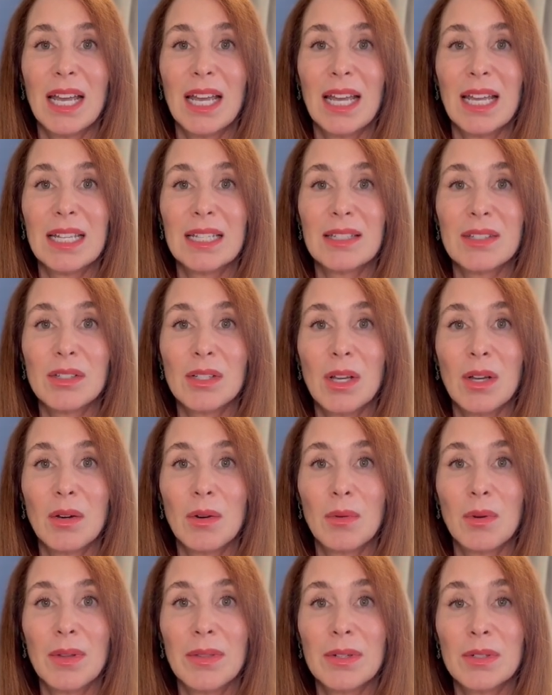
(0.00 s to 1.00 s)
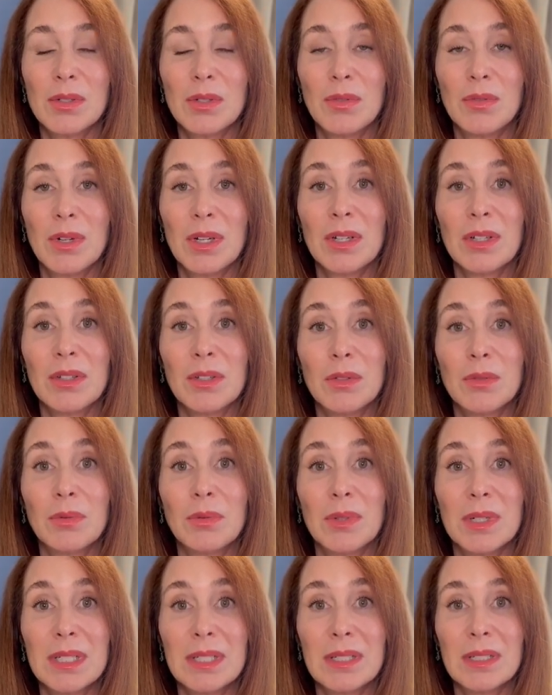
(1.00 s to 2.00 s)
And so there's a very good
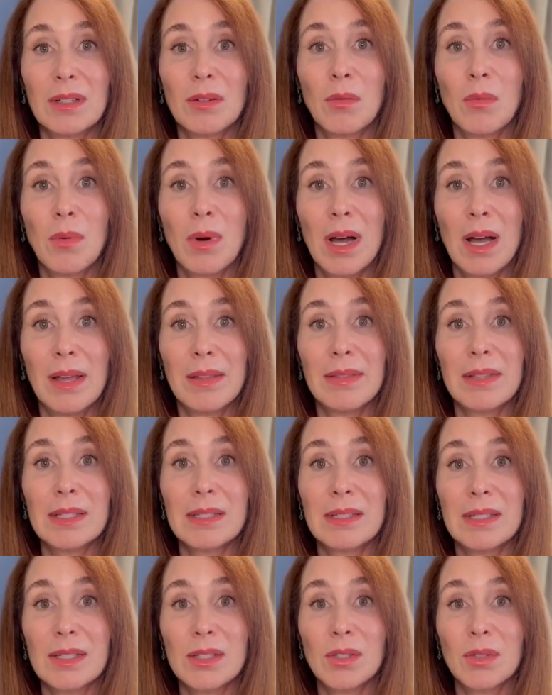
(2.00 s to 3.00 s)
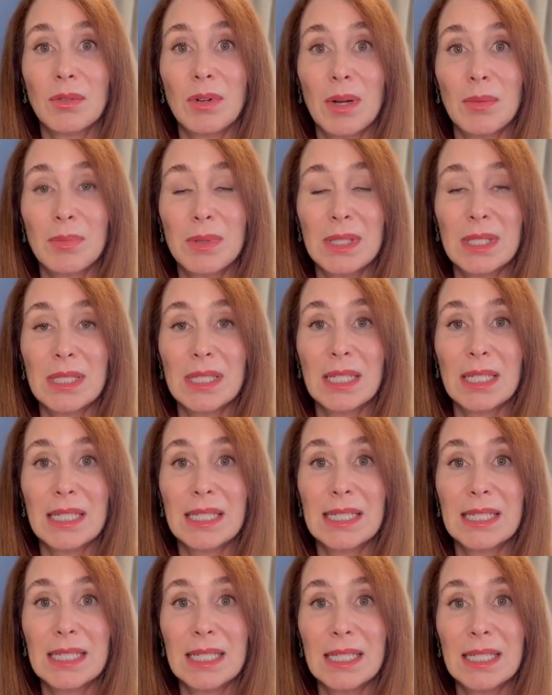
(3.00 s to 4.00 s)
reason why this discrepancy
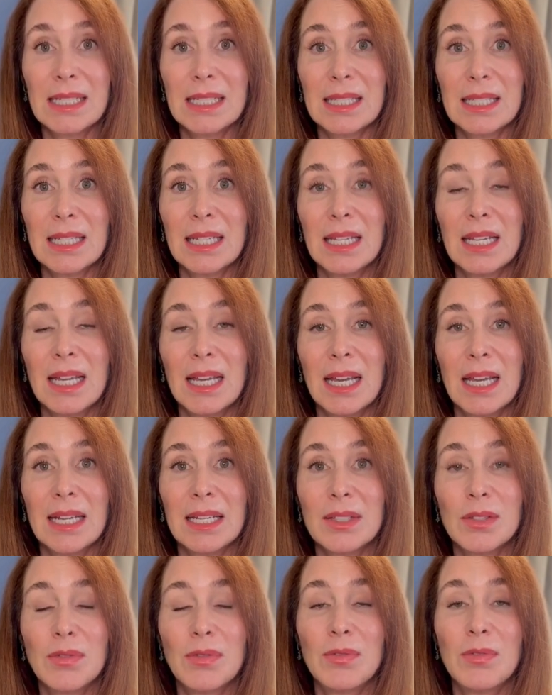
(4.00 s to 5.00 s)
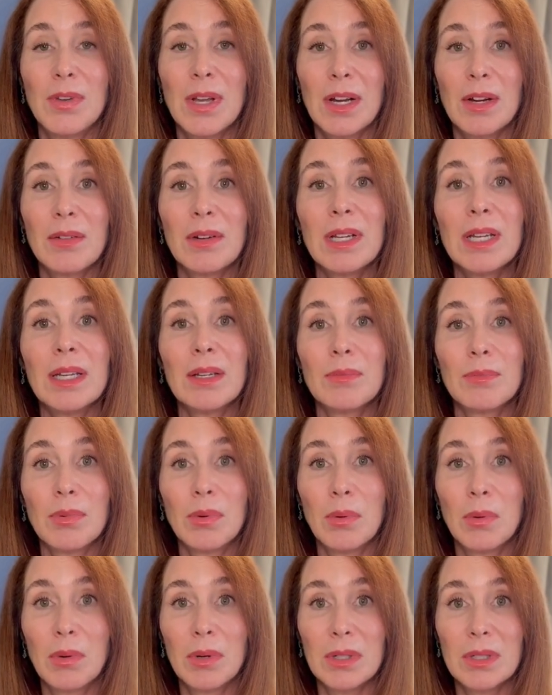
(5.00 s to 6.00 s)
exists. And it's very
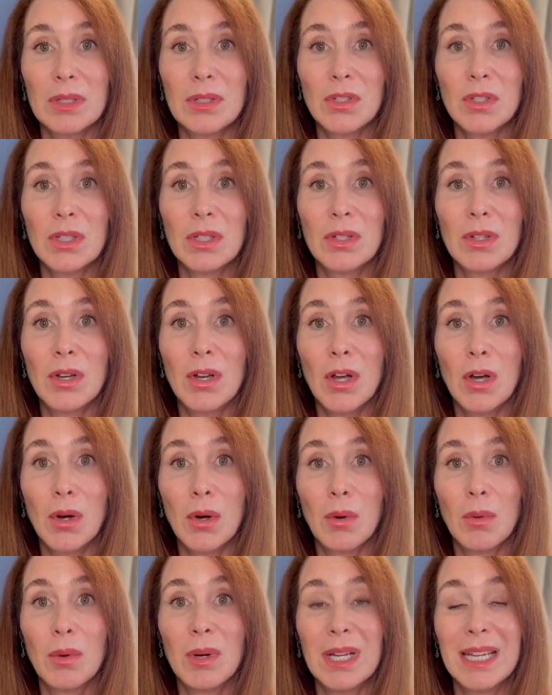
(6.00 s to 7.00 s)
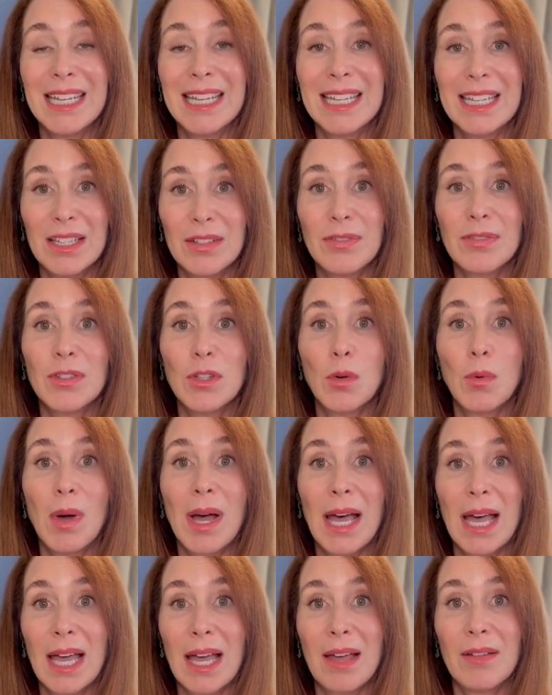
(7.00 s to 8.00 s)
important to know if you
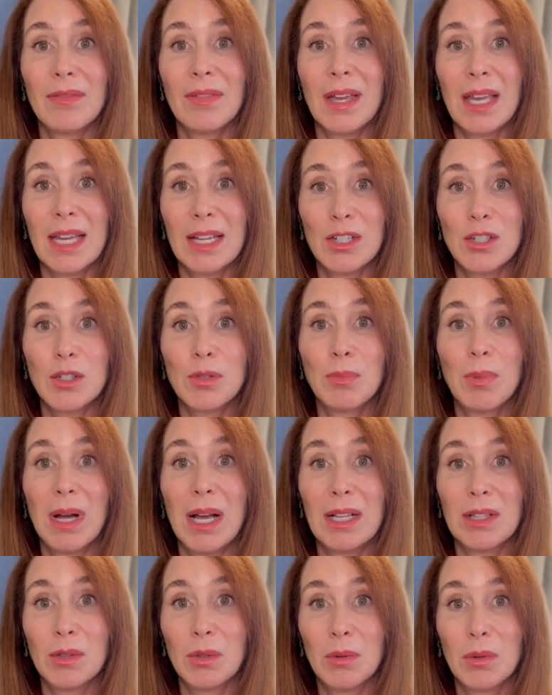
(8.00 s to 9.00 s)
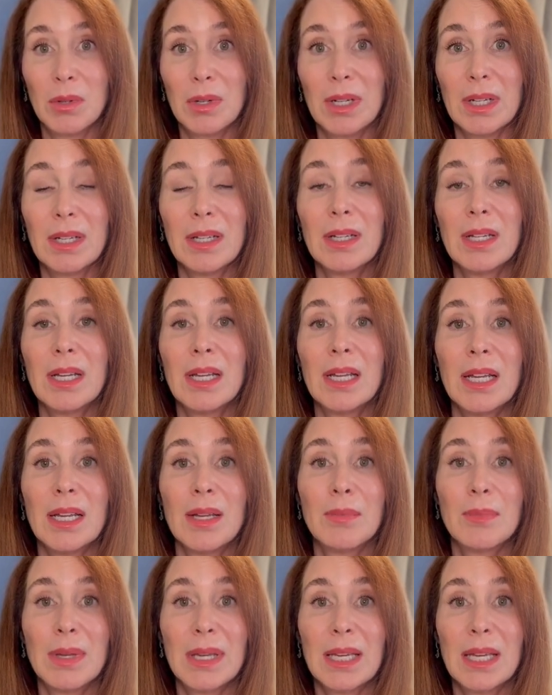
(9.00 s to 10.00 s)
have H. pylori,
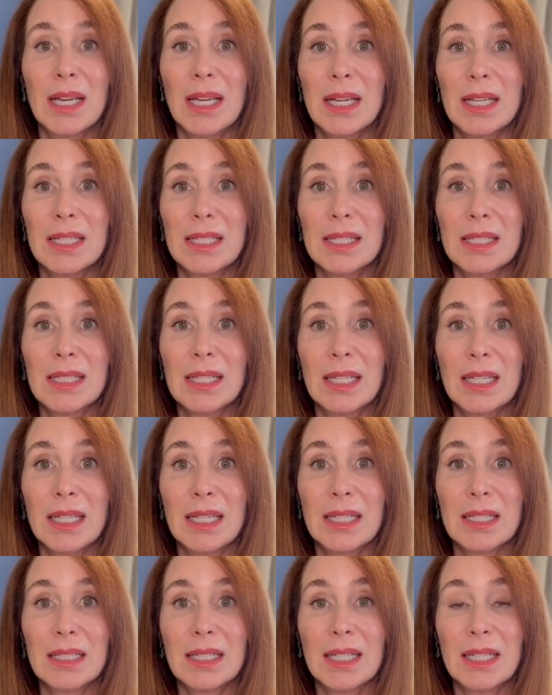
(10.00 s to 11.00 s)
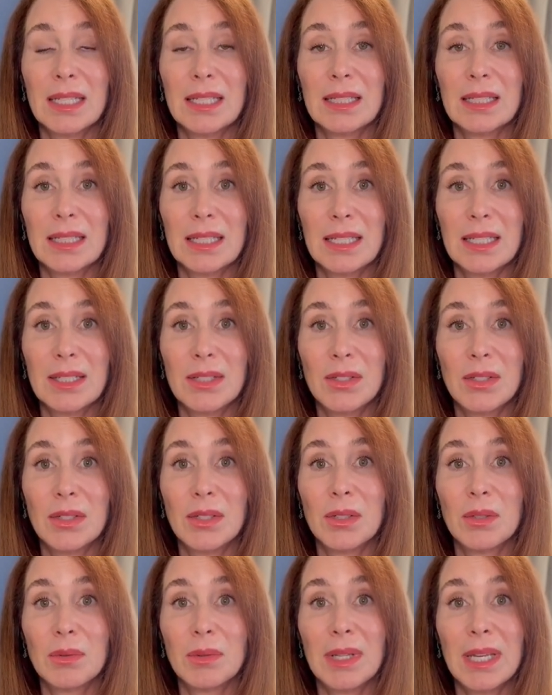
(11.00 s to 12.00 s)
because it can lead
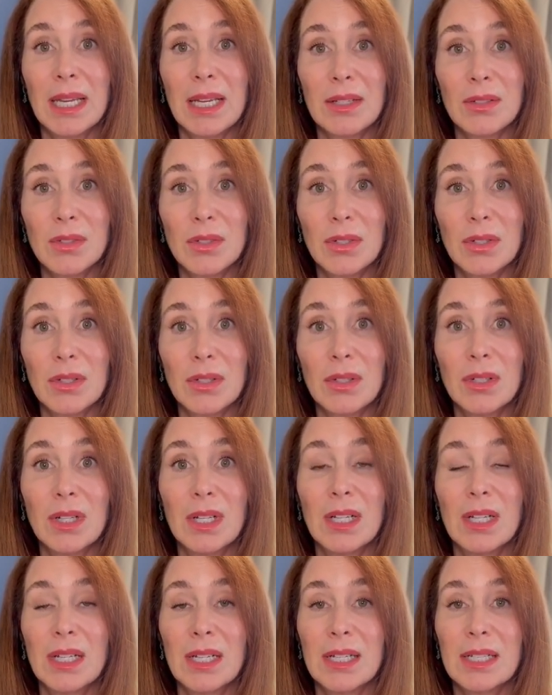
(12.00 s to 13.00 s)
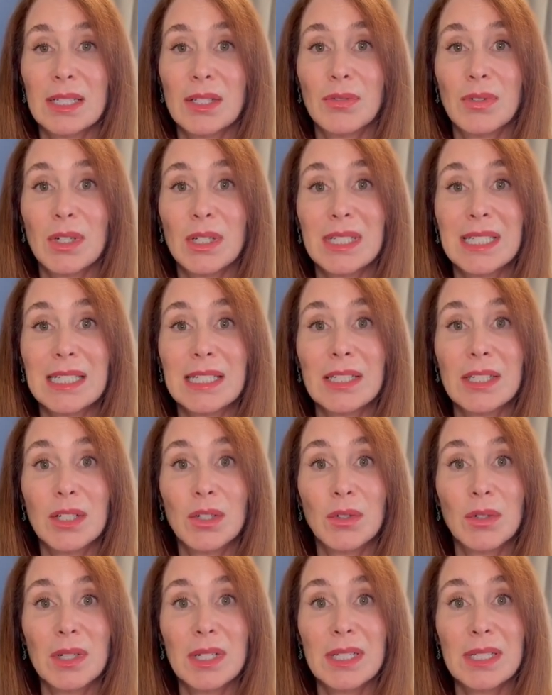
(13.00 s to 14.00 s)
to cancer. It's a very
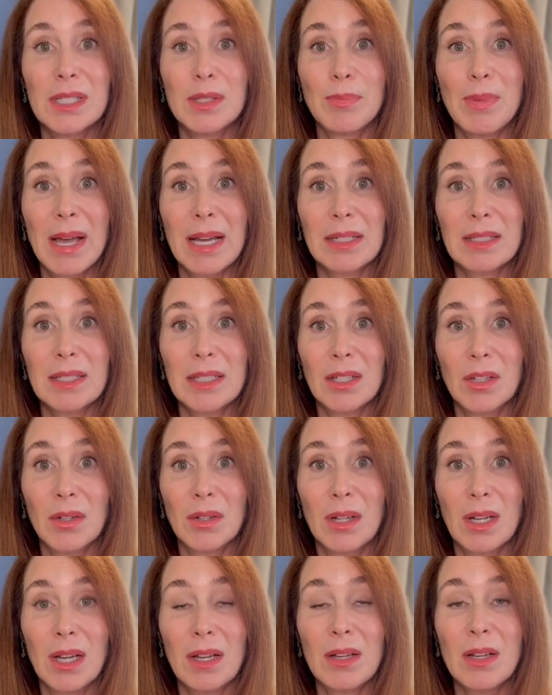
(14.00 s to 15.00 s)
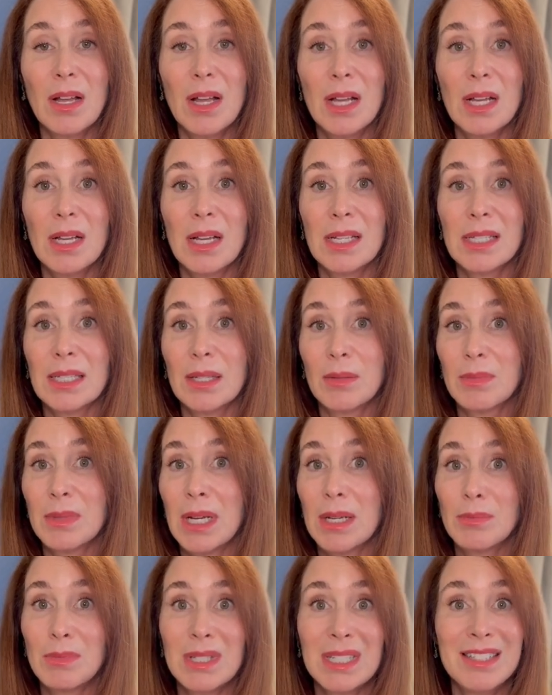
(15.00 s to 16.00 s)
serious bacteria.
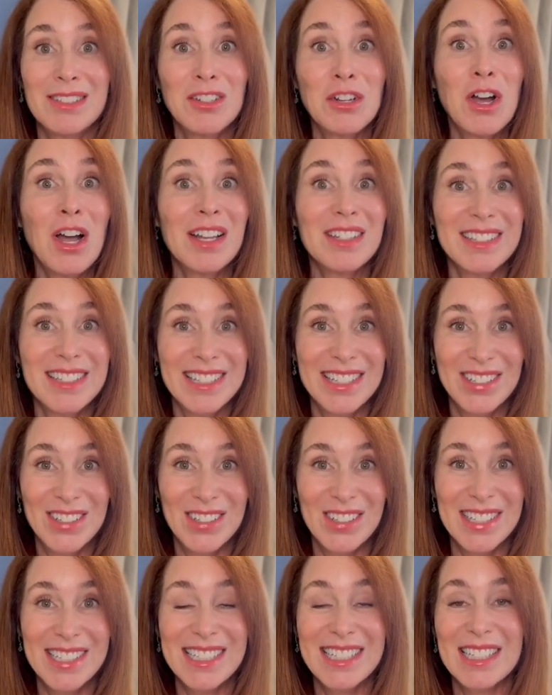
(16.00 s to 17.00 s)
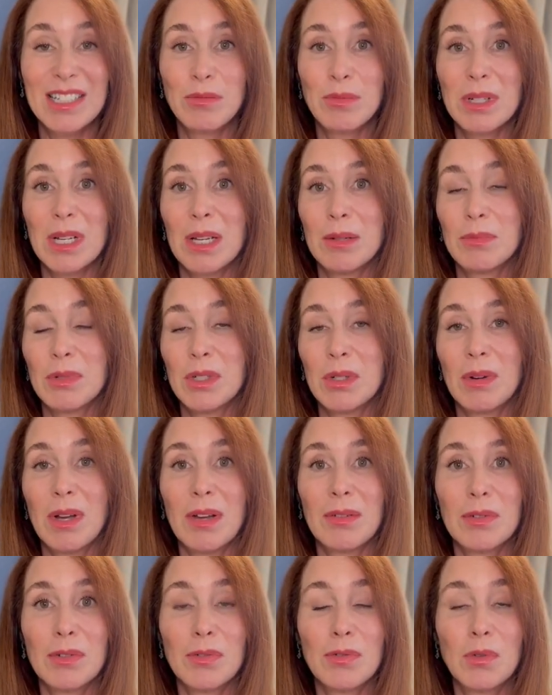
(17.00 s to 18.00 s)
Sometimes it's not serious. Sometimes you
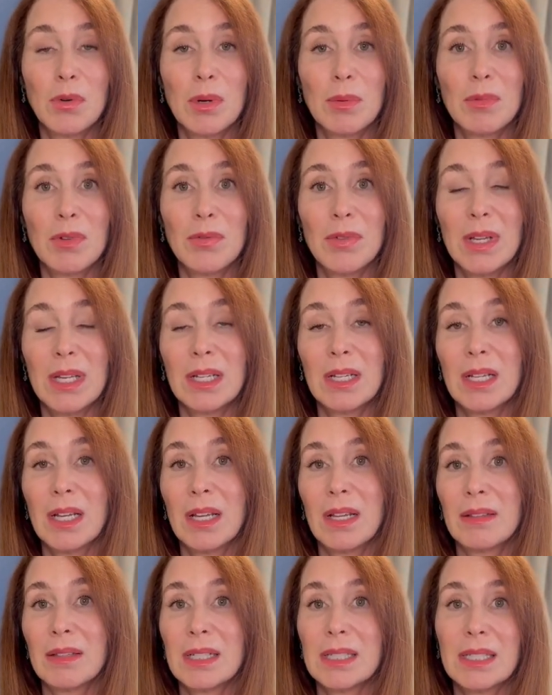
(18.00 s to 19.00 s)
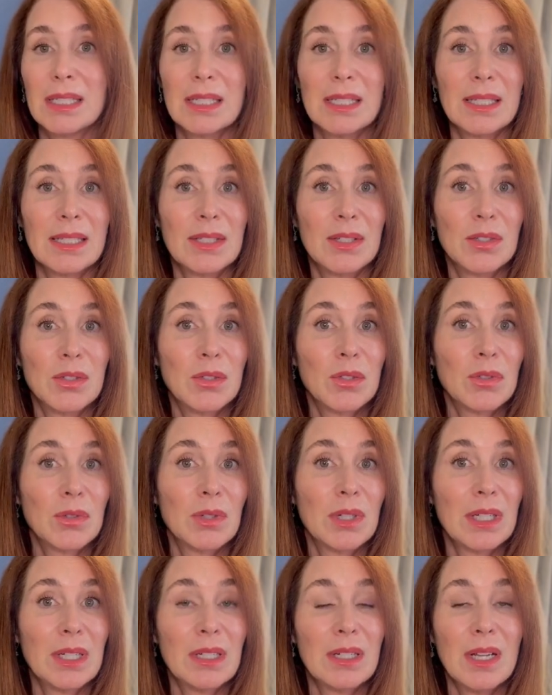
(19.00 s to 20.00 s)
have a form of it that's easy to
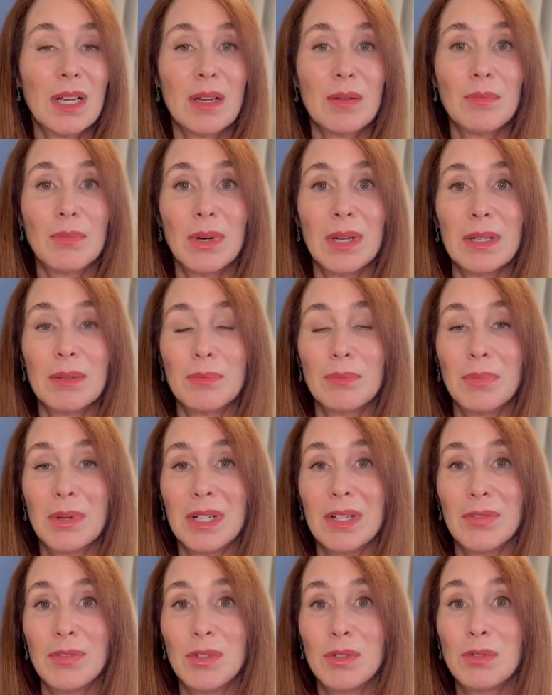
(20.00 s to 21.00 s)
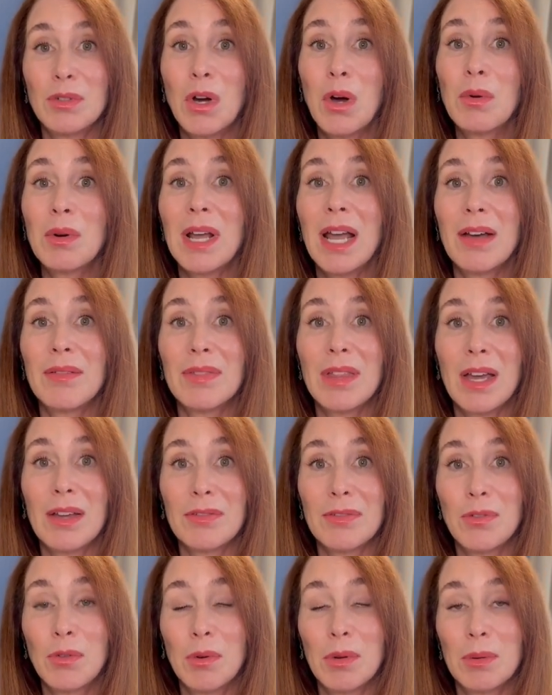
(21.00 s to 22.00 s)
treat, but if you don't have
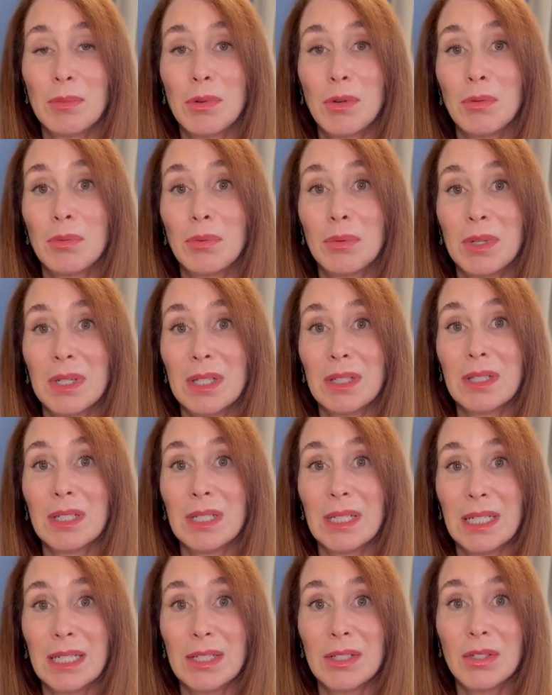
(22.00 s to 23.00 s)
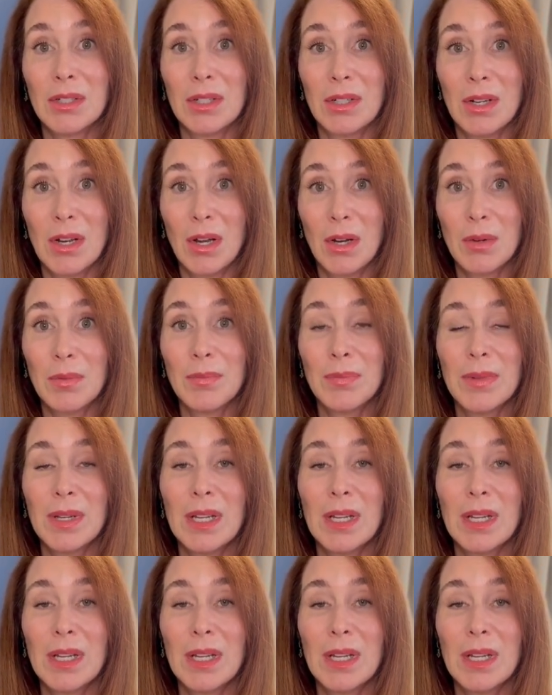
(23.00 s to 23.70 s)
that form, you really need to know.